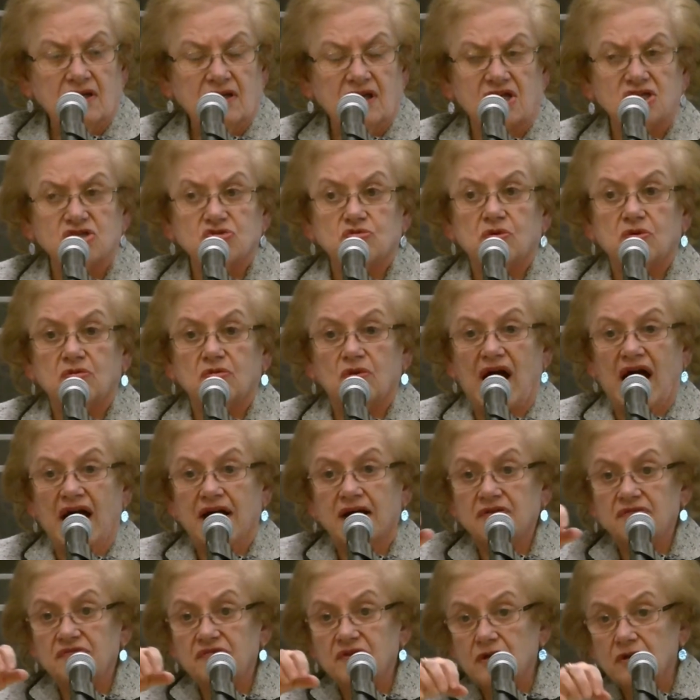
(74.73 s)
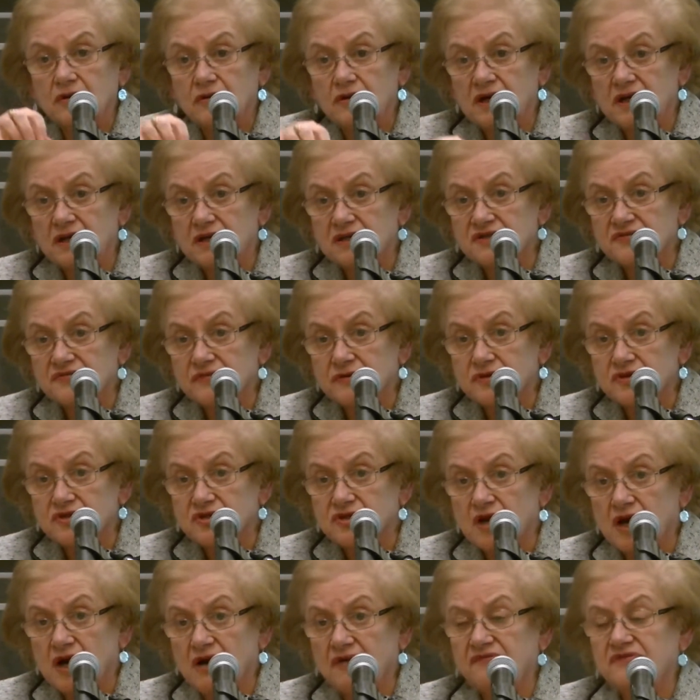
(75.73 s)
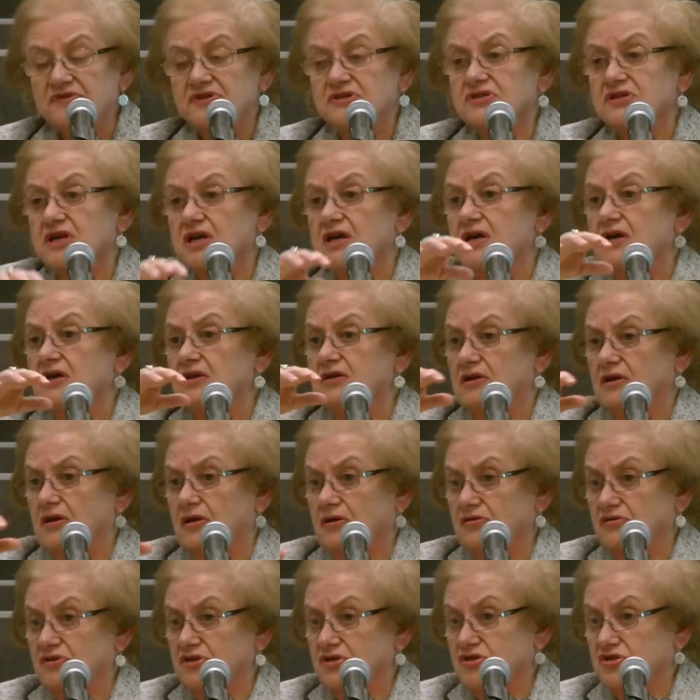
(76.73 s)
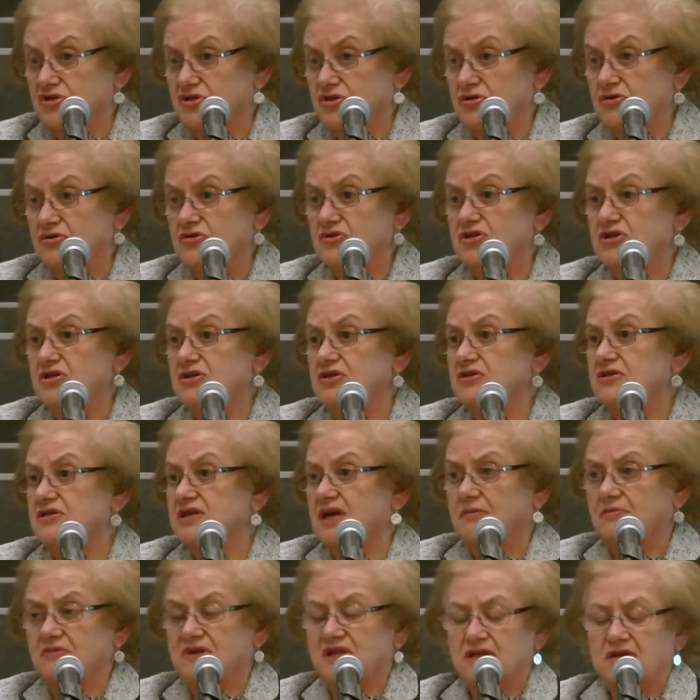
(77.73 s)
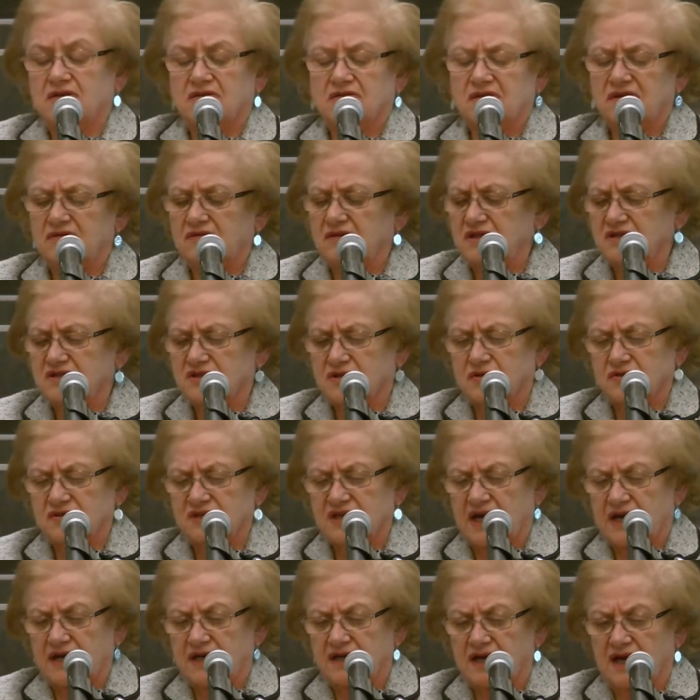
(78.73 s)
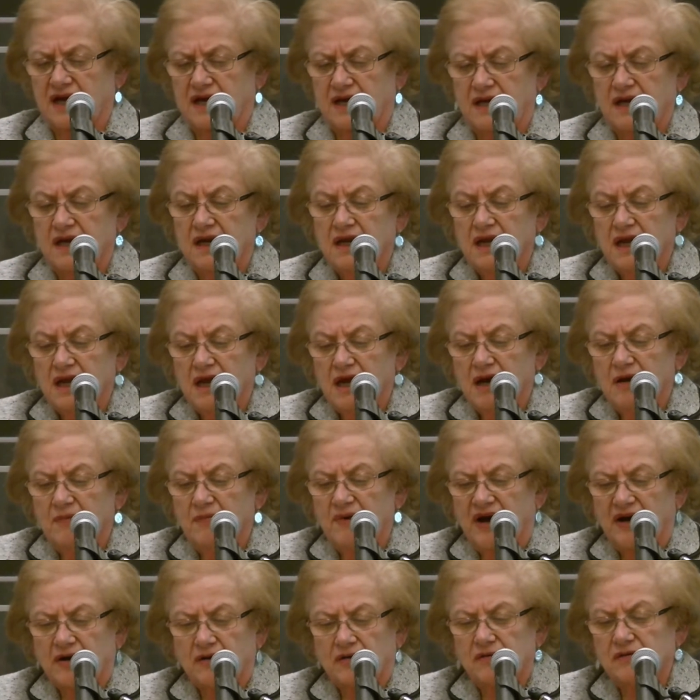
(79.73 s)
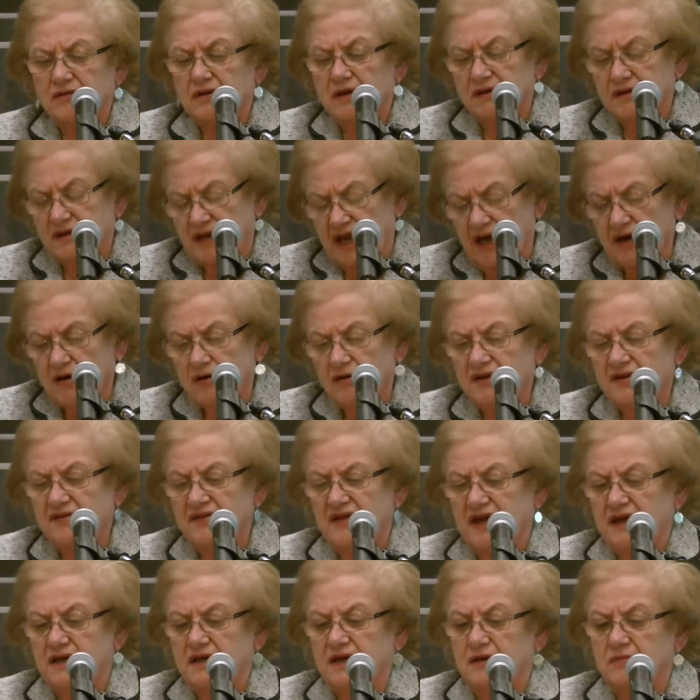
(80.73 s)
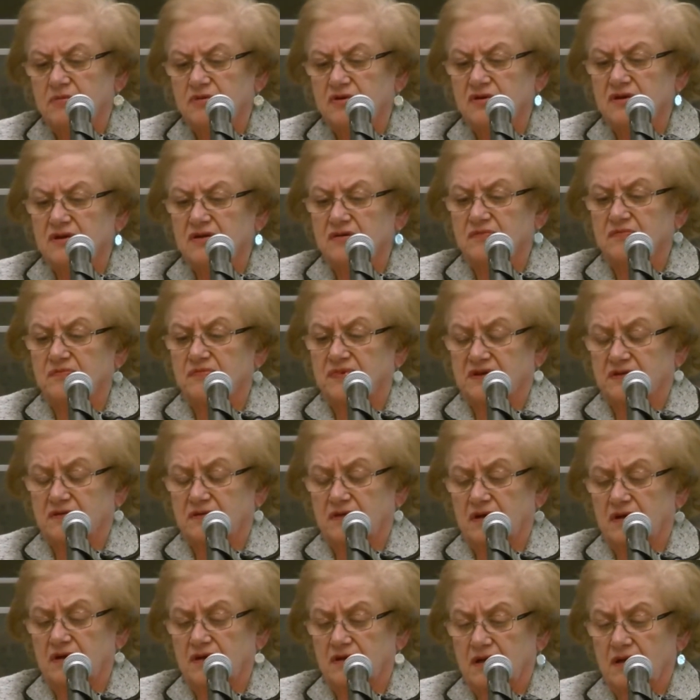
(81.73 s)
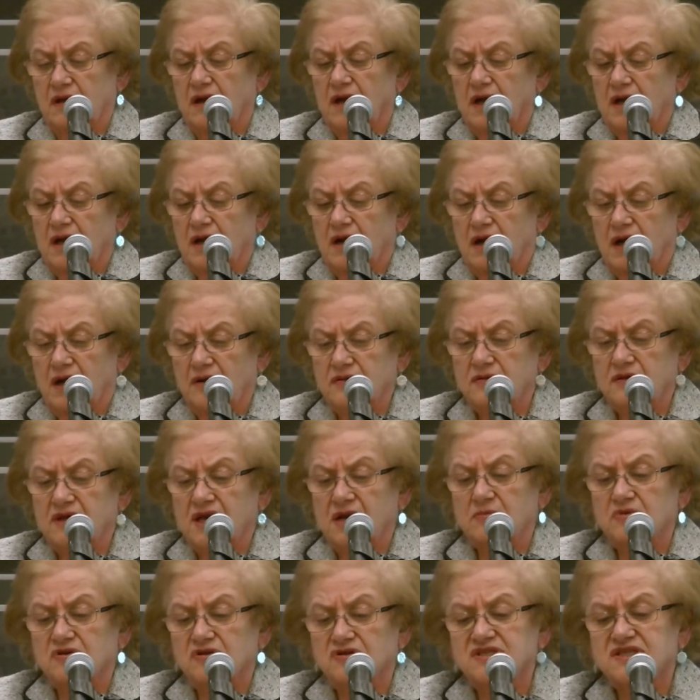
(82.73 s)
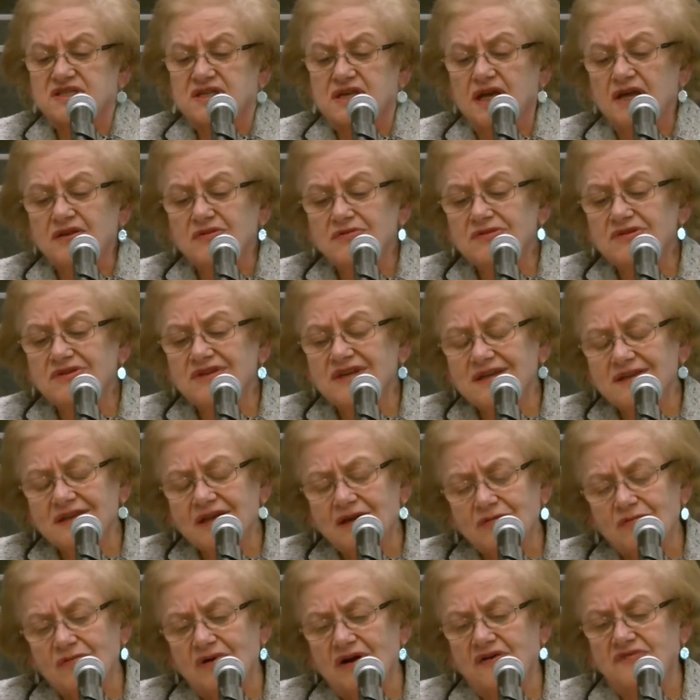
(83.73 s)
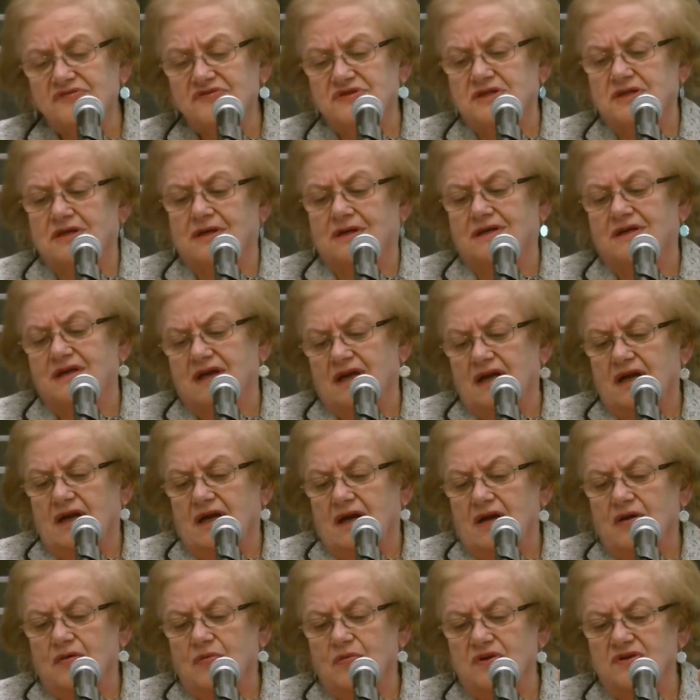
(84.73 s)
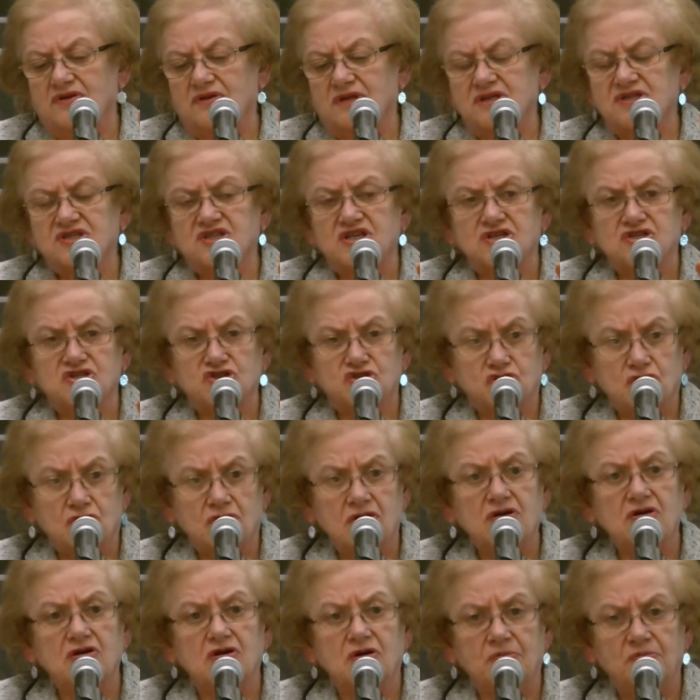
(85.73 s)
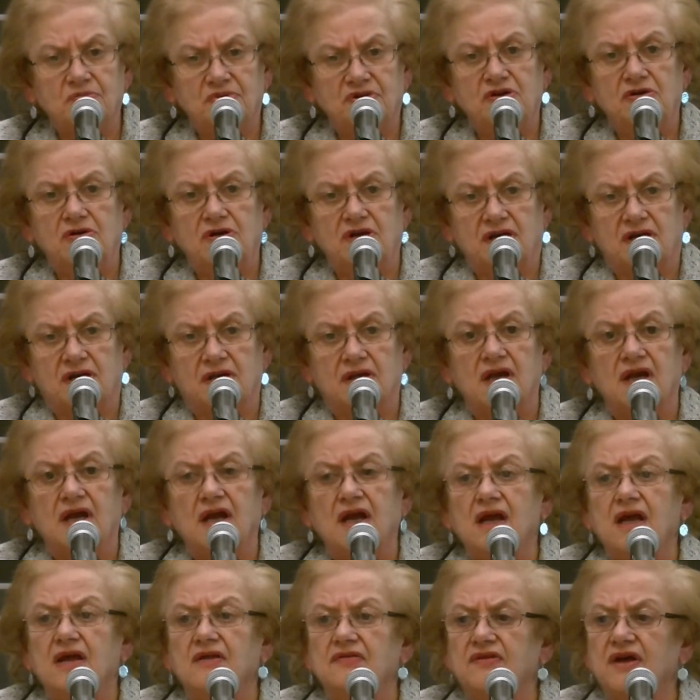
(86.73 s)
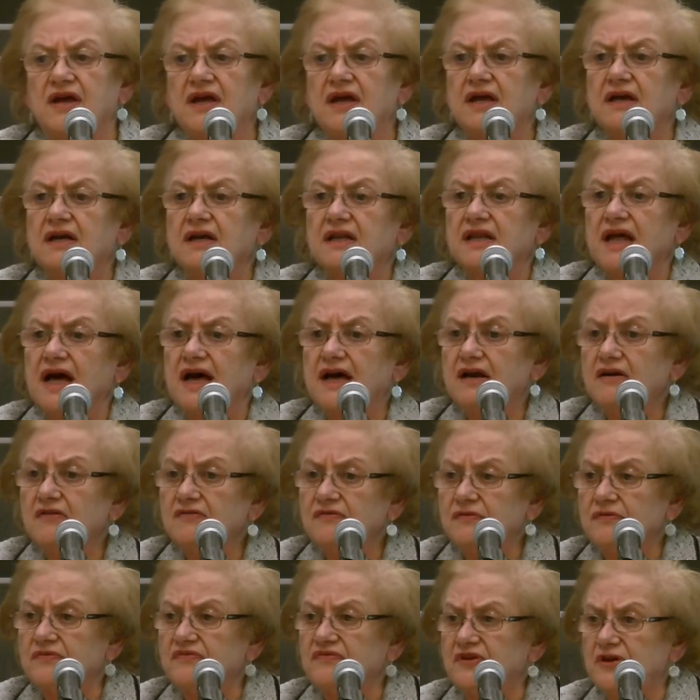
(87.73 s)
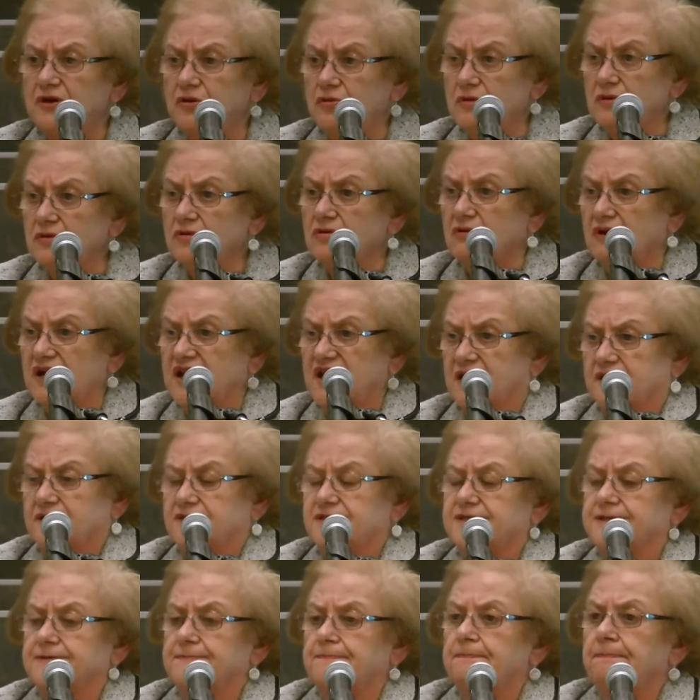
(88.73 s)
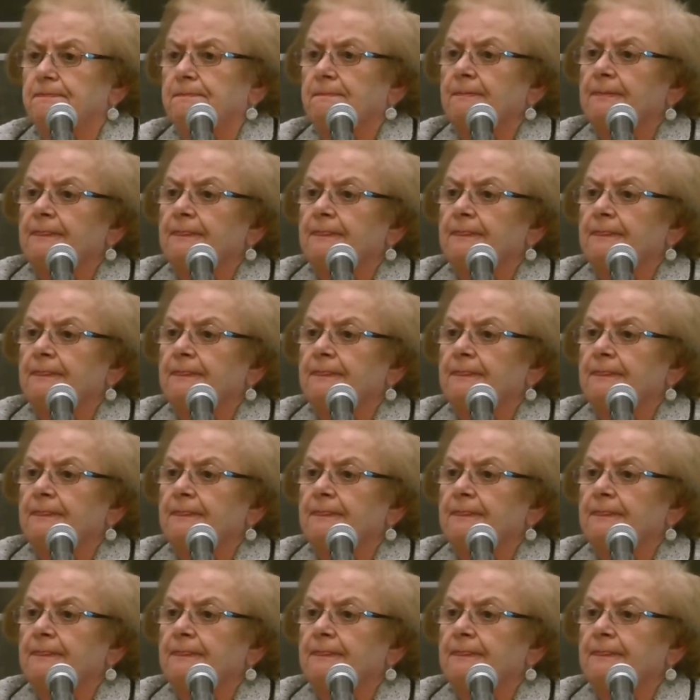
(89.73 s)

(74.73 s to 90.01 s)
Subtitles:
That's where Rockefeller had his first office, the oldest churches, I mean, the list goes on and on, about not only that neighborhood, but other neighborhoods. The other thing that Ralph did with this historical period, they had a lot of federal grants.